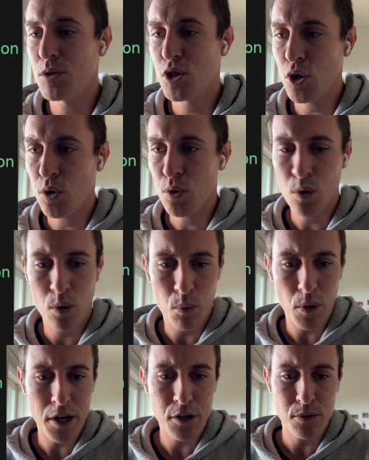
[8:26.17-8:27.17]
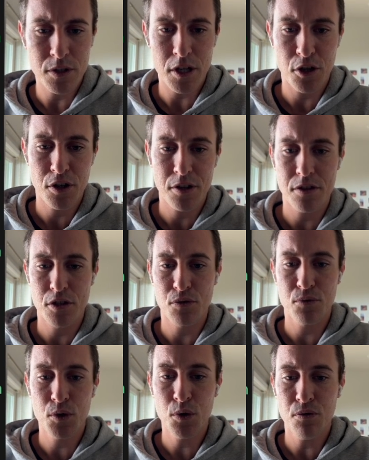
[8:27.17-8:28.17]
So what I do is I create
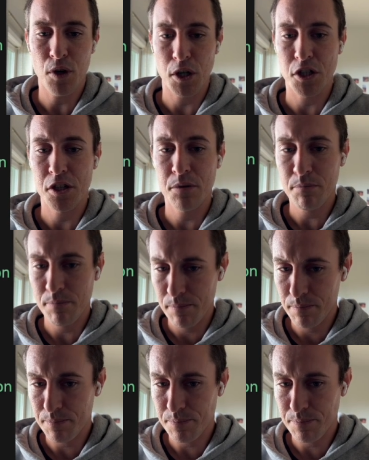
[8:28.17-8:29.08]
this foo function,